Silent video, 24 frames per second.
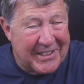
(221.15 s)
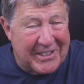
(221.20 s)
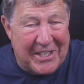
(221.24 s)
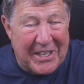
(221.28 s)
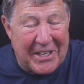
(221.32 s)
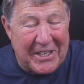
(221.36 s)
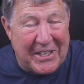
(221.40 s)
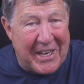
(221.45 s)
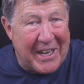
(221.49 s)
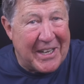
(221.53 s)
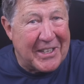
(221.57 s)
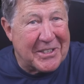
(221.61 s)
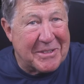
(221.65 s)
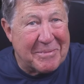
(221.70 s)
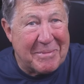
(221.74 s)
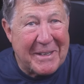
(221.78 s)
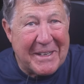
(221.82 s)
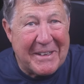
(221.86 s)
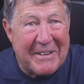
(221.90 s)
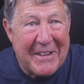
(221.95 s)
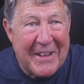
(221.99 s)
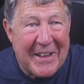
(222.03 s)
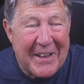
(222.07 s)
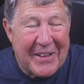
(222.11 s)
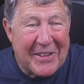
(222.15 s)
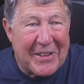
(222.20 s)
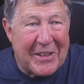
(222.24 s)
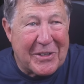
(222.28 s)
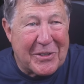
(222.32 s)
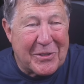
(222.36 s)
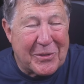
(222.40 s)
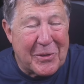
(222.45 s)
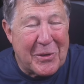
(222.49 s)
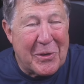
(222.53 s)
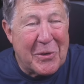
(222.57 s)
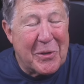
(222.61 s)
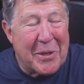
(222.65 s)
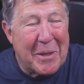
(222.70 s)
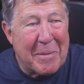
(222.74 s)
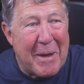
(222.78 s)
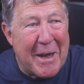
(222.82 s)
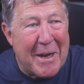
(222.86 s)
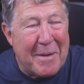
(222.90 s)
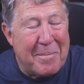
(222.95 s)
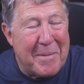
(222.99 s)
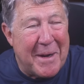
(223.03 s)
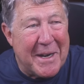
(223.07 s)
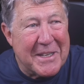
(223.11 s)
she tells me the truth
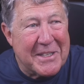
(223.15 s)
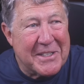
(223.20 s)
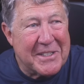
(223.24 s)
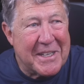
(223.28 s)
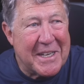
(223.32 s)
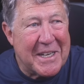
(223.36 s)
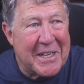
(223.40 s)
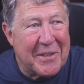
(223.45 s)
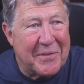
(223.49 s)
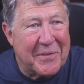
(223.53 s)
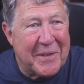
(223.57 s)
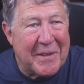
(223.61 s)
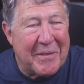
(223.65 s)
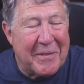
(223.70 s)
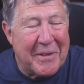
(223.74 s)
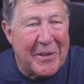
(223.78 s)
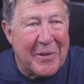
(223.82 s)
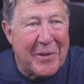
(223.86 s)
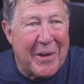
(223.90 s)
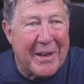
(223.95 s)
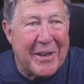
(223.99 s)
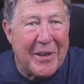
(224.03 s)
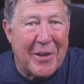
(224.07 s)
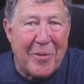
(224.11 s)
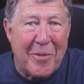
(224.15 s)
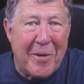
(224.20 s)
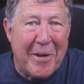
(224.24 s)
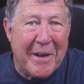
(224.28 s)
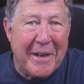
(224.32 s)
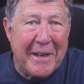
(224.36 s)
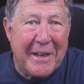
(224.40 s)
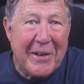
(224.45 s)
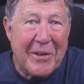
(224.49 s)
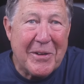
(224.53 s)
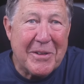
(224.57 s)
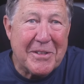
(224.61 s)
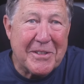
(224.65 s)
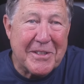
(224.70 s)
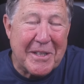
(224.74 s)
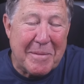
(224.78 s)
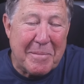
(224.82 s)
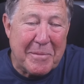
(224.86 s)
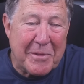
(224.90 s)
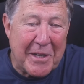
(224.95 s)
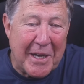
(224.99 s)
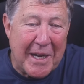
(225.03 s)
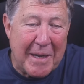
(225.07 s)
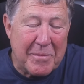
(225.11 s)
about myself, even though I don't want to hear it
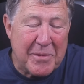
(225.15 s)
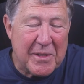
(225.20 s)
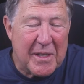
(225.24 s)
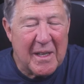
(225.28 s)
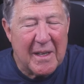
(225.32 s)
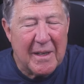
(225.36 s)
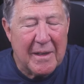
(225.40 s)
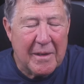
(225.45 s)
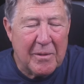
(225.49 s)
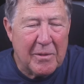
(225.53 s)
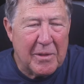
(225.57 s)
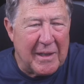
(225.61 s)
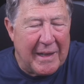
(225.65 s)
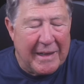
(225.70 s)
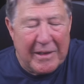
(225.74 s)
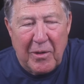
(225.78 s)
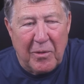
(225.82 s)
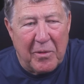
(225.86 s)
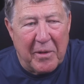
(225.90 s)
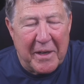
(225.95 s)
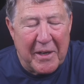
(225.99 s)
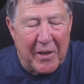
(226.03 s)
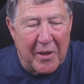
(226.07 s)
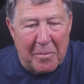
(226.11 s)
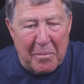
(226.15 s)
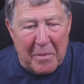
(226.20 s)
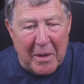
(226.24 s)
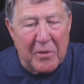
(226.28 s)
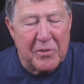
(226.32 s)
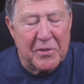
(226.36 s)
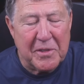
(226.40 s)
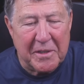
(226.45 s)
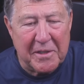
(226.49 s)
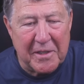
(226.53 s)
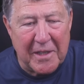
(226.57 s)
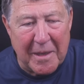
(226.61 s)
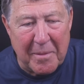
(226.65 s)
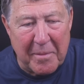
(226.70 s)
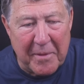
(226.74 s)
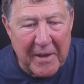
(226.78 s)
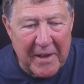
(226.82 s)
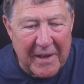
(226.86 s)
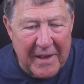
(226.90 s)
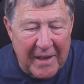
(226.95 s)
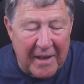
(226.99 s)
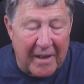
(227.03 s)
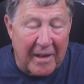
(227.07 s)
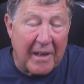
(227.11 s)
sometimes. Well, I don't want to hear it most of the time,
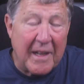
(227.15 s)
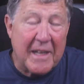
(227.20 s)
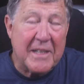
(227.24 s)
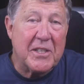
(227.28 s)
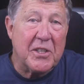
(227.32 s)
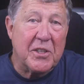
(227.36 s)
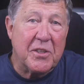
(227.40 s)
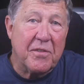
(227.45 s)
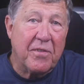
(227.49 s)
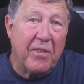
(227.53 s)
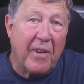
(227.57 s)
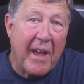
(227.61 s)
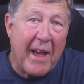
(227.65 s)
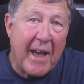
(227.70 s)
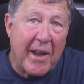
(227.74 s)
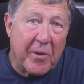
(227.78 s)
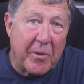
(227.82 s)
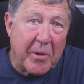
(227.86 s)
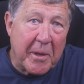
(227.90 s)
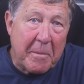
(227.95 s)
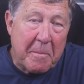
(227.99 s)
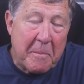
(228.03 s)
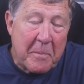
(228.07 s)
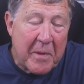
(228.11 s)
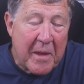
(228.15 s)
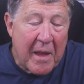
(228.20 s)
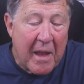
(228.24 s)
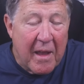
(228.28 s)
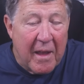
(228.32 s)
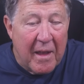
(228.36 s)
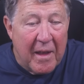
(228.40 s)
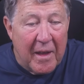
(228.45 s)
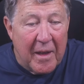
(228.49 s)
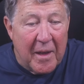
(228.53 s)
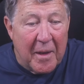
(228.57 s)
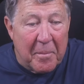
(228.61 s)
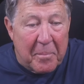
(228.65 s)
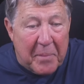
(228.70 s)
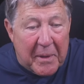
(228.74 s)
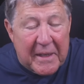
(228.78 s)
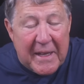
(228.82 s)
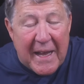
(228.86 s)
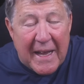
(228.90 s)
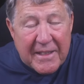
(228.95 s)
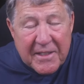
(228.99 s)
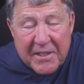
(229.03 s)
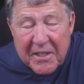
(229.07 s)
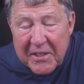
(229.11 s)
unless it's flattering.
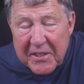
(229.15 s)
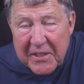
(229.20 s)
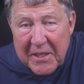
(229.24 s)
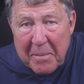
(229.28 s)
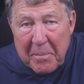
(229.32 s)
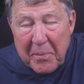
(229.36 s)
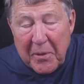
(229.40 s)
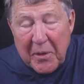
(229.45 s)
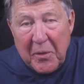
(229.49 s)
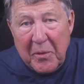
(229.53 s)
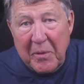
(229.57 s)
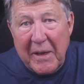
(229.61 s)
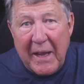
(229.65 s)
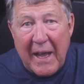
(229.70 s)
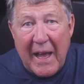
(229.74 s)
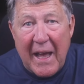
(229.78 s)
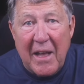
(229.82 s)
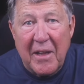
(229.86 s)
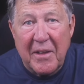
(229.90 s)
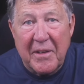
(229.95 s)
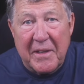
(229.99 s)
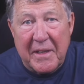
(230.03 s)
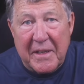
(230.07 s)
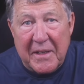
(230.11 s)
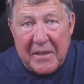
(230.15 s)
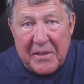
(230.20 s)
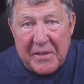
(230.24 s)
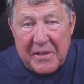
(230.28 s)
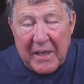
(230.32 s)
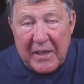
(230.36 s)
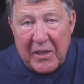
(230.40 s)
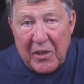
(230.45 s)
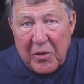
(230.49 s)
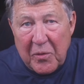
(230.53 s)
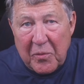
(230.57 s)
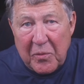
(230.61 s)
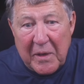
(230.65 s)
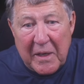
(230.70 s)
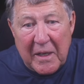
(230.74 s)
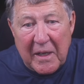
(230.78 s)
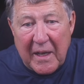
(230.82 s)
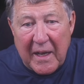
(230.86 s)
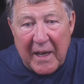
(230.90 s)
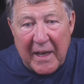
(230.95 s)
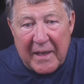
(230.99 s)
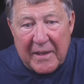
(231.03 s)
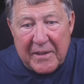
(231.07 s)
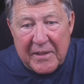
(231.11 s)
But that's the simple reality is that you
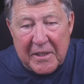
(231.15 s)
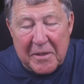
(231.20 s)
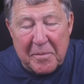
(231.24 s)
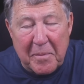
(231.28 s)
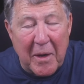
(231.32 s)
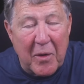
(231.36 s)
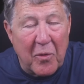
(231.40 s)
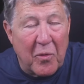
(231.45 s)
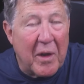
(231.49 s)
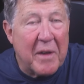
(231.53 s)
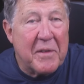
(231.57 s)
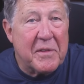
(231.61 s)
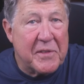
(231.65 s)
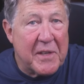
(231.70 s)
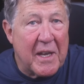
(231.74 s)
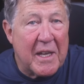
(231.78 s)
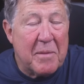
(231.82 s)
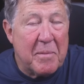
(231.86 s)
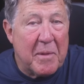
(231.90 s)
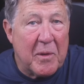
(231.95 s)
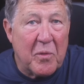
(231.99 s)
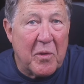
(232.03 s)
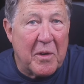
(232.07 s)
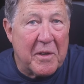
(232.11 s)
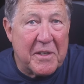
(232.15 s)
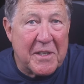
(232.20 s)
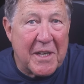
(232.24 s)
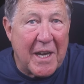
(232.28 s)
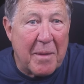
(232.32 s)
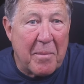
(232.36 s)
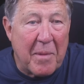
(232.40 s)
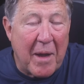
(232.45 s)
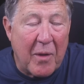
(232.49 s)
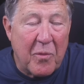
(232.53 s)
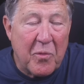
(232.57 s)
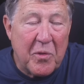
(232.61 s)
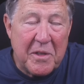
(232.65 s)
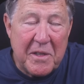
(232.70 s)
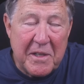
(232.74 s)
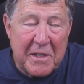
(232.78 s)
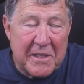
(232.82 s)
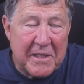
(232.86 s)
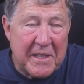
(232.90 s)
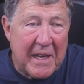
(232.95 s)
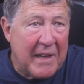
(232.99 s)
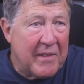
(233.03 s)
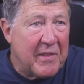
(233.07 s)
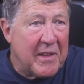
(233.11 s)
realize, as my wife said to me one time, I
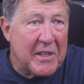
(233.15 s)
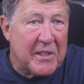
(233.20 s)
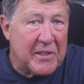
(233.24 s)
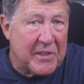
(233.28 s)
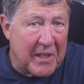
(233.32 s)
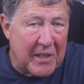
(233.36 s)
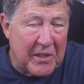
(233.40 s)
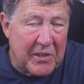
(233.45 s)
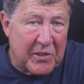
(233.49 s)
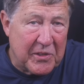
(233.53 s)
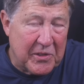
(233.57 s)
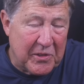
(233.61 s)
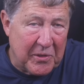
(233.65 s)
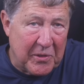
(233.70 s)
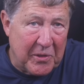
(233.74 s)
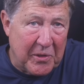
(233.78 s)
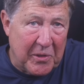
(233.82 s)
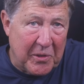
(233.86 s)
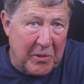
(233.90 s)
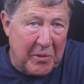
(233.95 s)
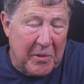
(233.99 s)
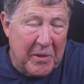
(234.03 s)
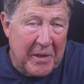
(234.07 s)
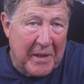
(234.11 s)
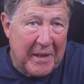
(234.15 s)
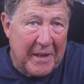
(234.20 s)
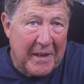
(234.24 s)
wouldn't say these things to you